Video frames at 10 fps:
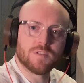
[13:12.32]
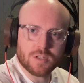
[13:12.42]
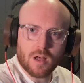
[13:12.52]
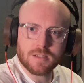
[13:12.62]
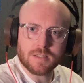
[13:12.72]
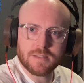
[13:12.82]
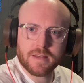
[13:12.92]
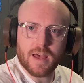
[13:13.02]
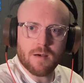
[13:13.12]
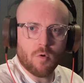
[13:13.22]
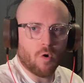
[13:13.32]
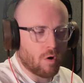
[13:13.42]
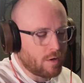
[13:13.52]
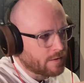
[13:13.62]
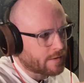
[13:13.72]
starting to get a
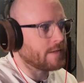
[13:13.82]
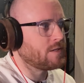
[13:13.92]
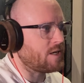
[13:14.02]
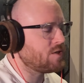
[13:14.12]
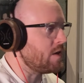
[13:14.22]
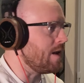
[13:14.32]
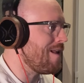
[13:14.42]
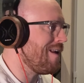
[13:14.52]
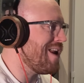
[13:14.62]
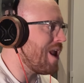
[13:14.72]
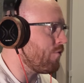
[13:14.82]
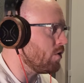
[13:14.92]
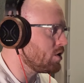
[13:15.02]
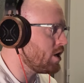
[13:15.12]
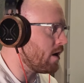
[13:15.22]
more consistent
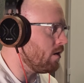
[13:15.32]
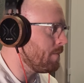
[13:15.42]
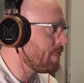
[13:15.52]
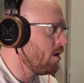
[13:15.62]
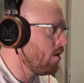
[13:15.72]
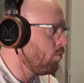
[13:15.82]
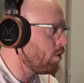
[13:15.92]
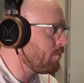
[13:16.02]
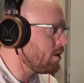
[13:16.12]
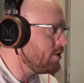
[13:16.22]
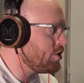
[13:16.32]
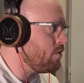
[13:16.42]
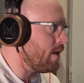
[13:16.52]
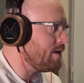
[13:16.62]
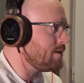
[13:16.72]
level channel. What I'm going to do
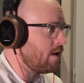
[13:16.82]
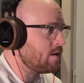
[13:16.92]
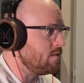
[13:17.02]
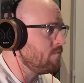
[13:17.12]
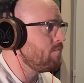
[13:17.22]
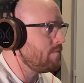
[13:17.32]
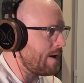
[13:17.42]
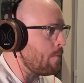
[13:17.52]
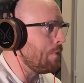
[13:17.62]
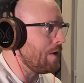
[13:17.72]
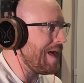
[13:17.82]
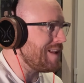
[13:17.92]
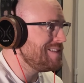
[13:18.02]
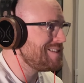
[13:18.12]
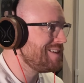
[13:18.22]
then is I can now
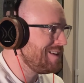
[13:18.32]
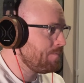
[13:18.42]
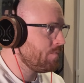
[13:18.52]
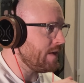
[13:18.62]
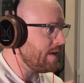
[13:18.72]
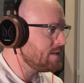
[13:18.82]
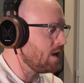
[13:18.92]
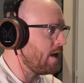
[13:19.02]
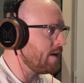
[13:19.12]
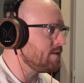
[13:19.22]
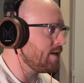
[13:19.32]
blend these lines